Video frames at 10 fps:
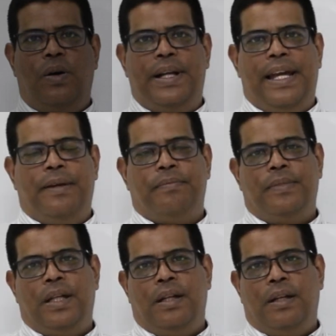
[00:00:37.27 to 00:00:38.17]
Okay,
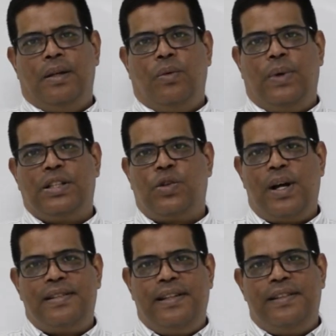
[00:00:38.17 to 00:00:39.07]
what
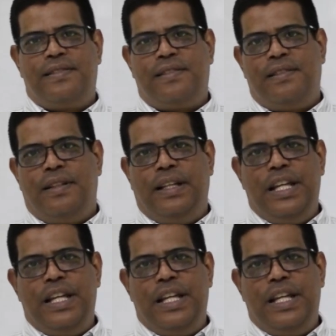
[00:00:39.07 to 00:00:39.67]
crosses